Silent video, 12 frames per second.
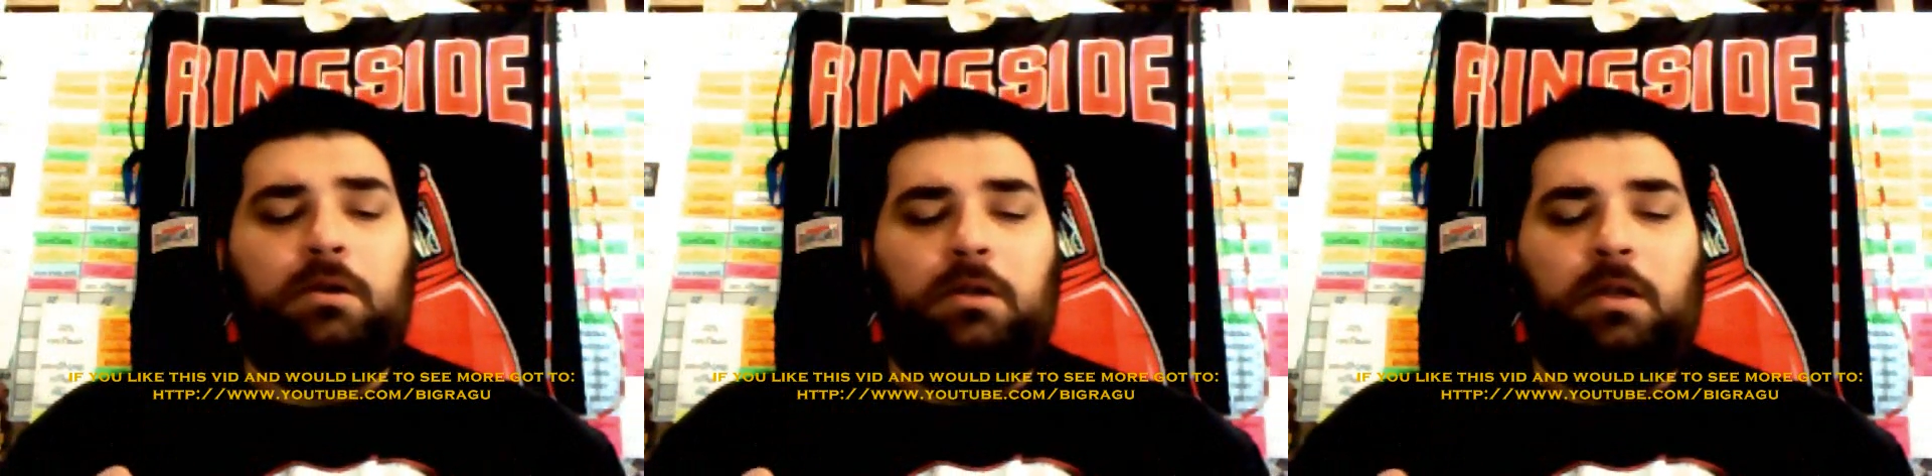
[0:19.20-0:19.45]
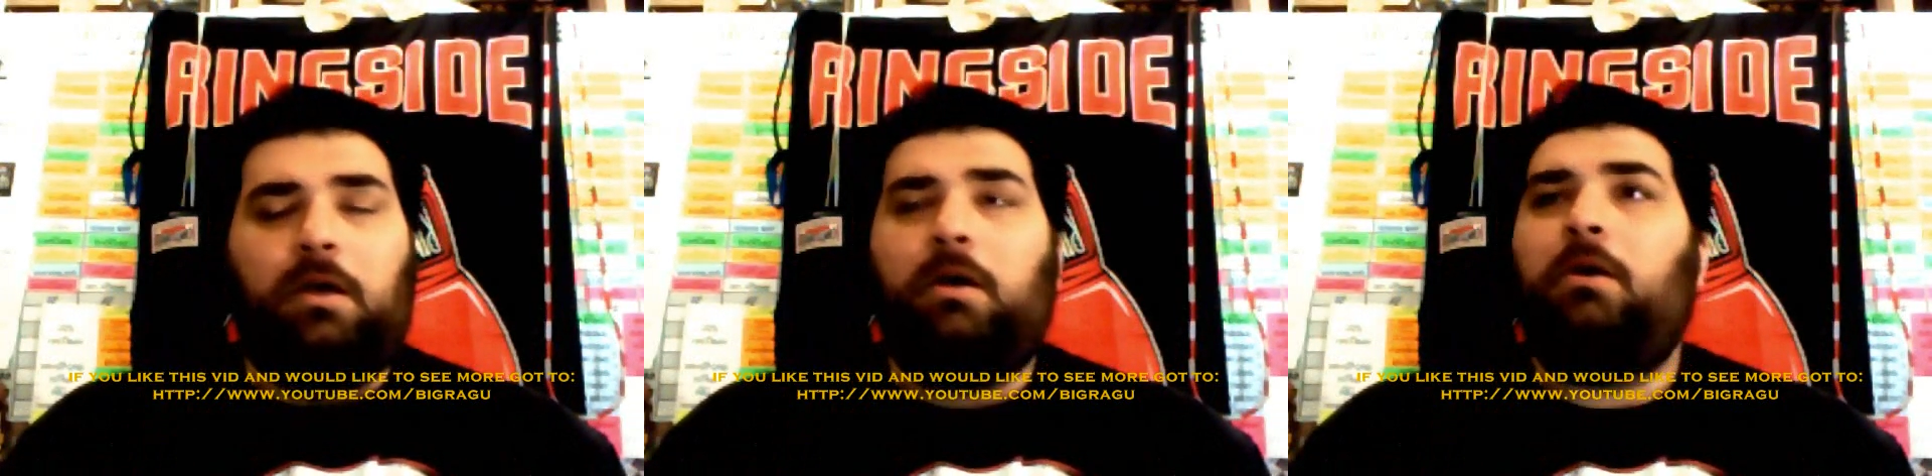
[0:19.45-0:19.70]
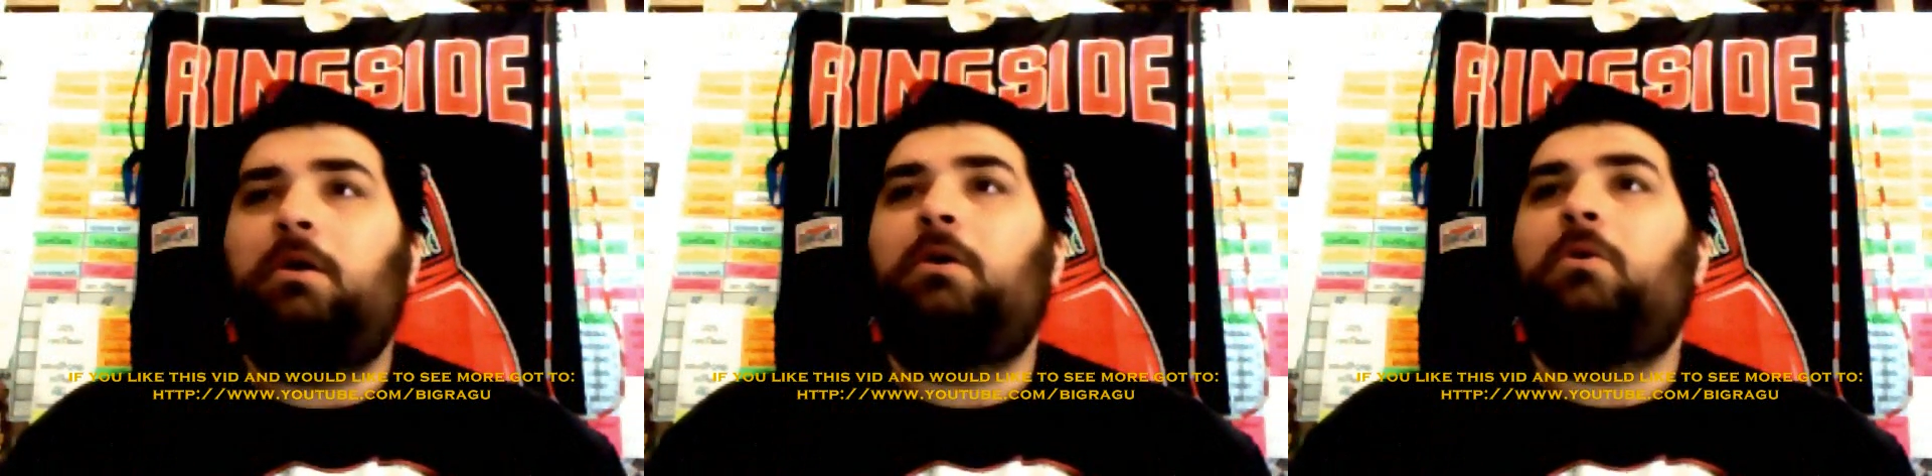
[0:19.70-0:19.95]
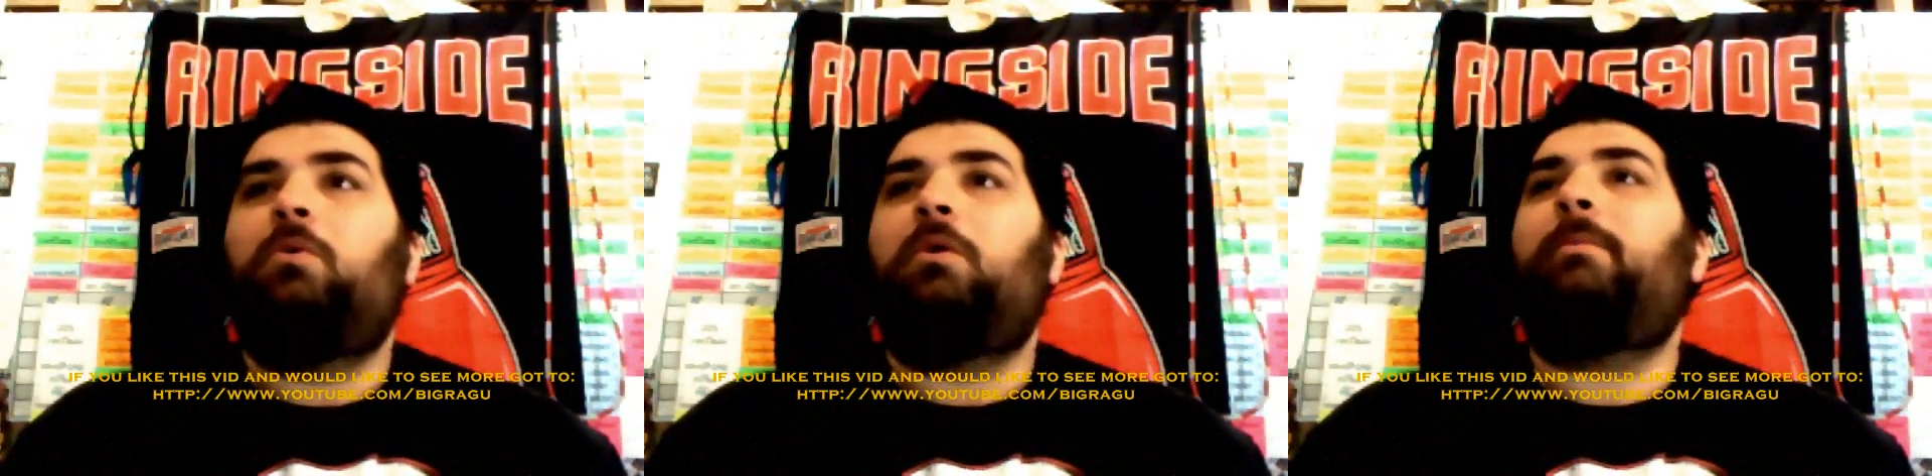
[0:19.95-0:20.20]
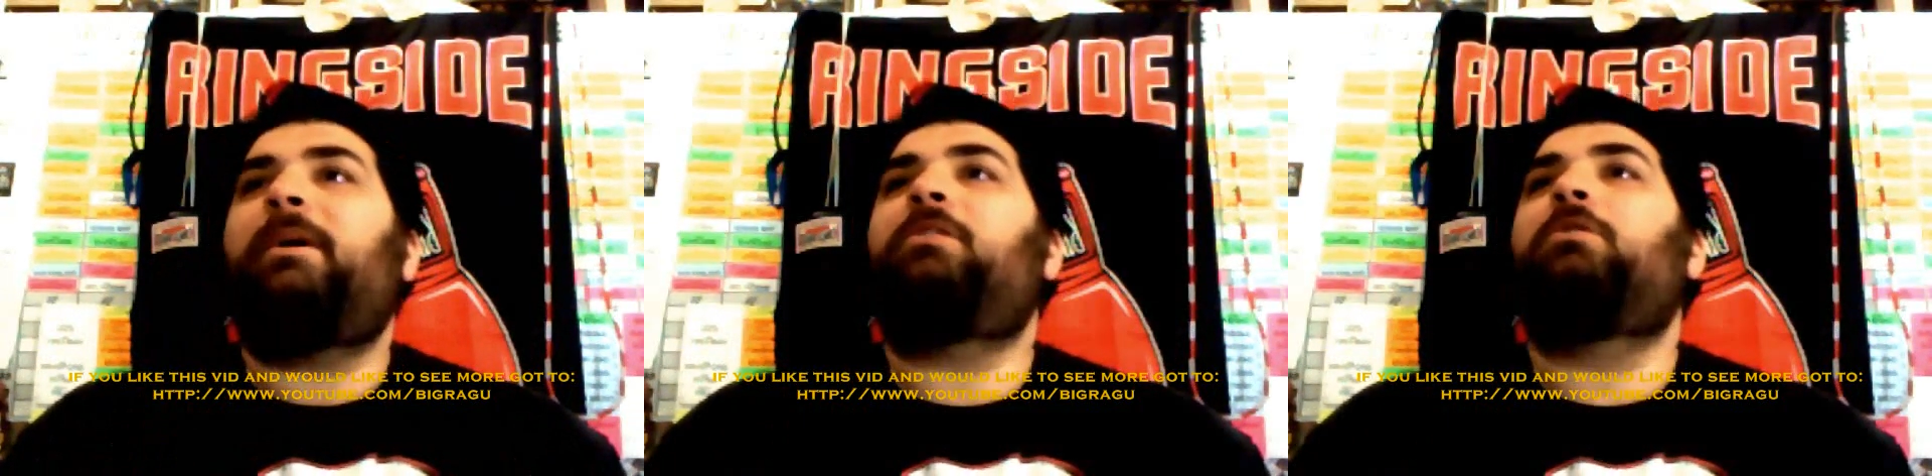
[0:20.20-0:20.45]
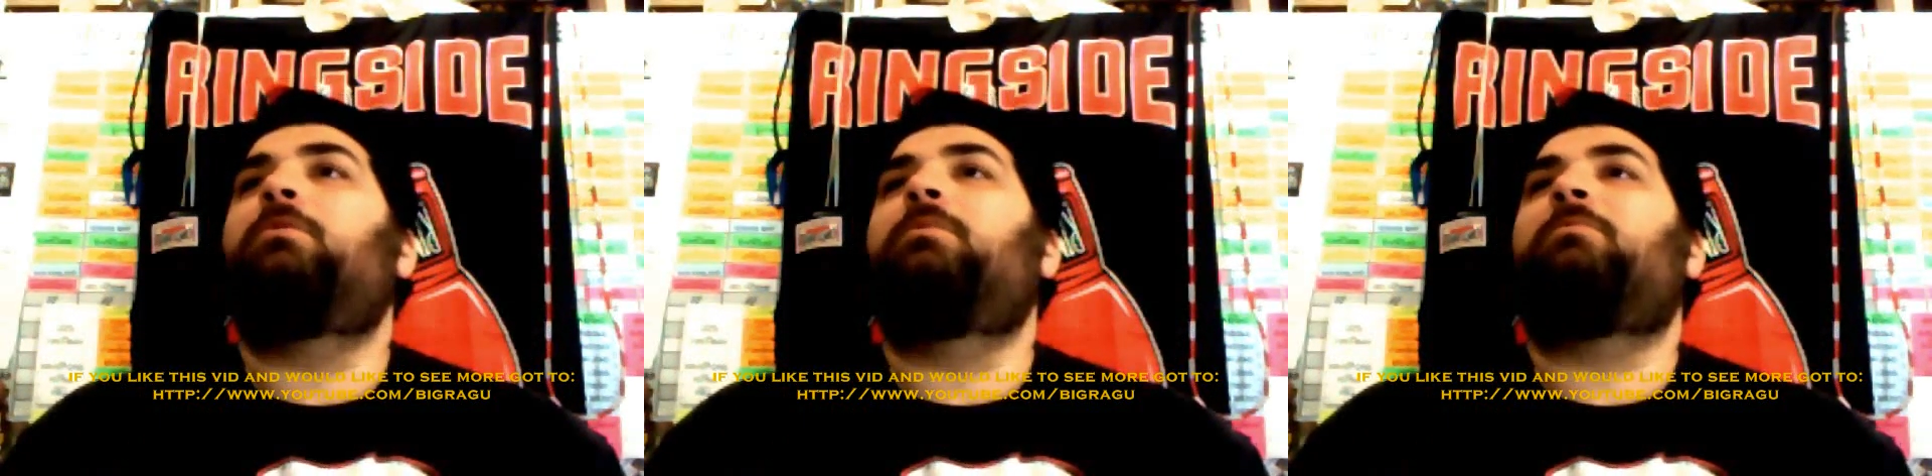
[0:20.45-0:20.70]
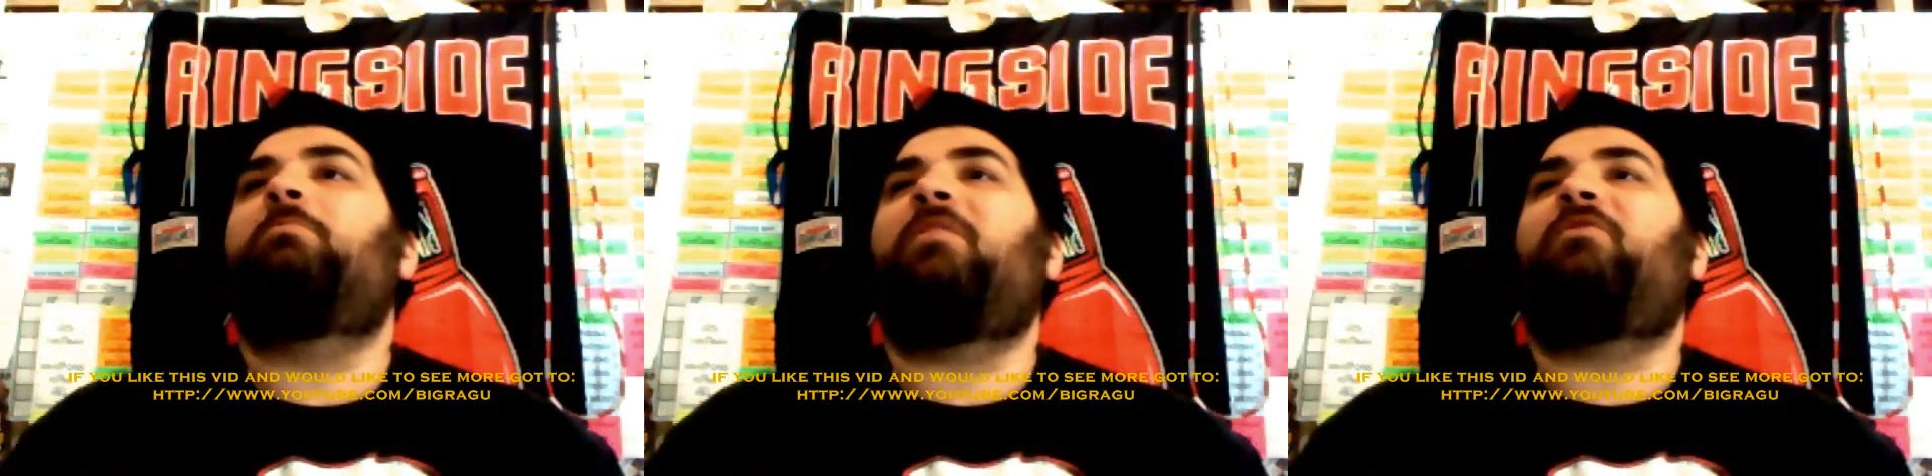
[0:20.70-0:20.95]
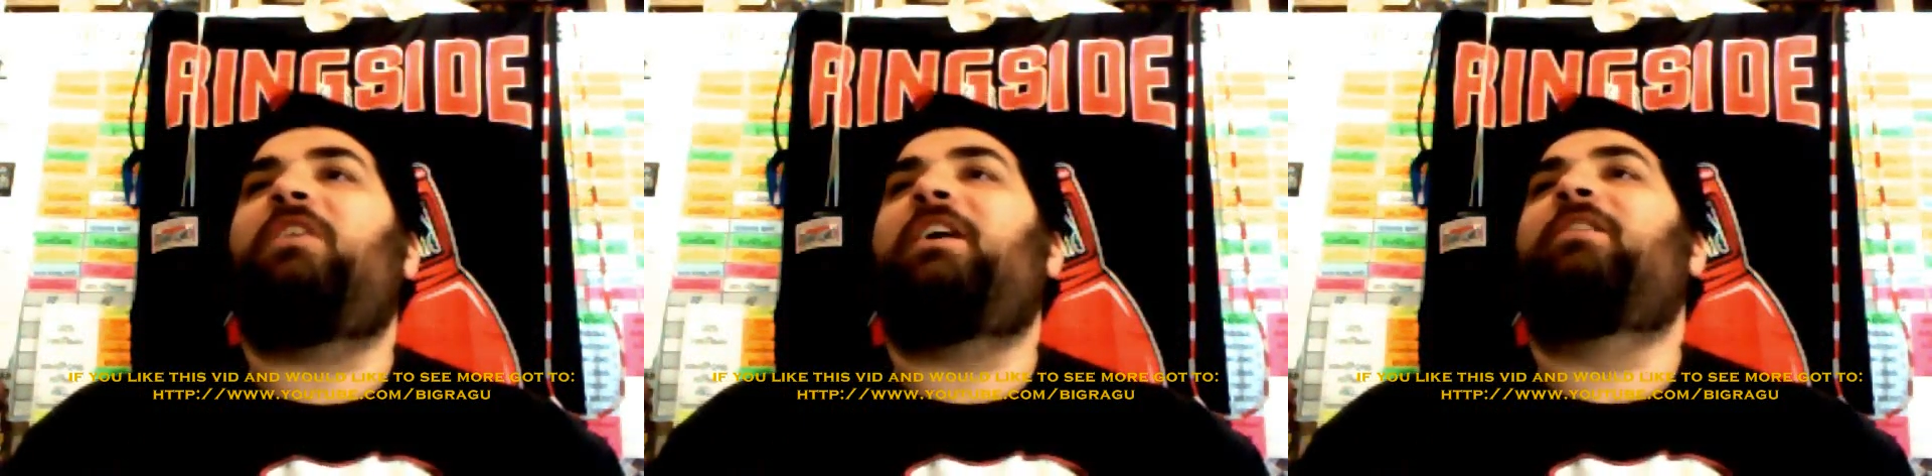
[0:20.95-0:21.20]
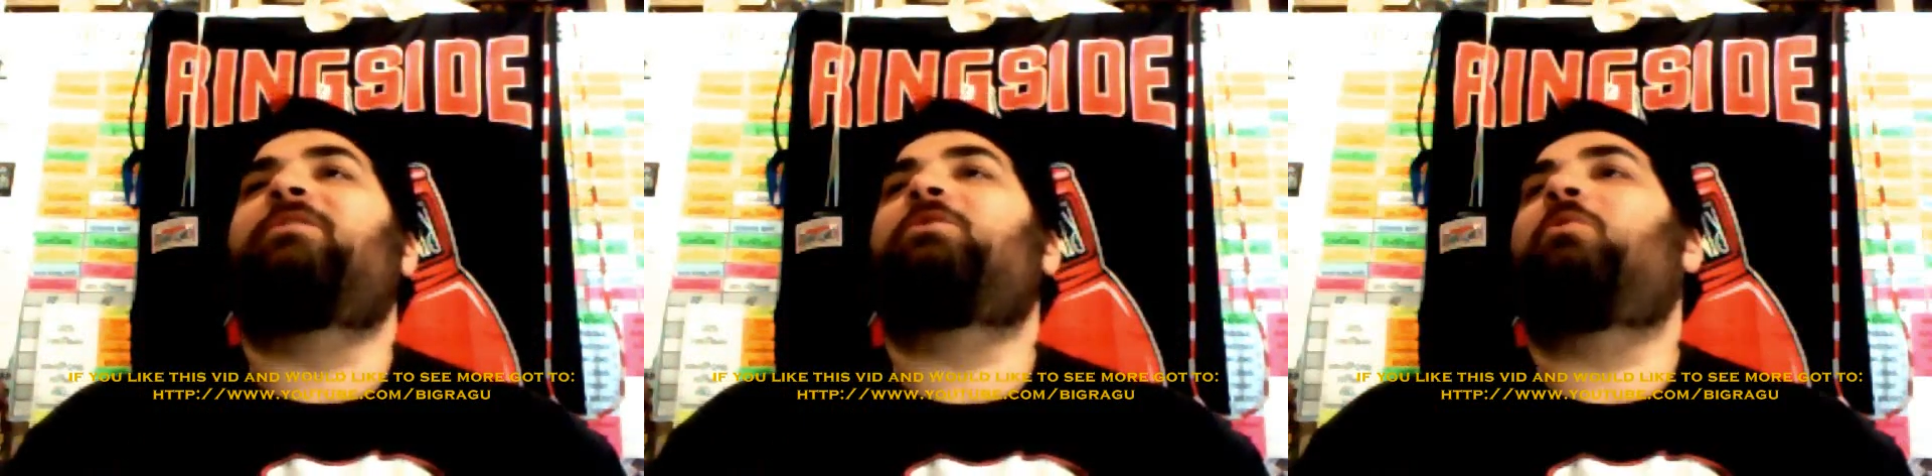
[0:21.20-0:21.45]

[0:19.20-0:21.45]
la. What am I doing with my fingers,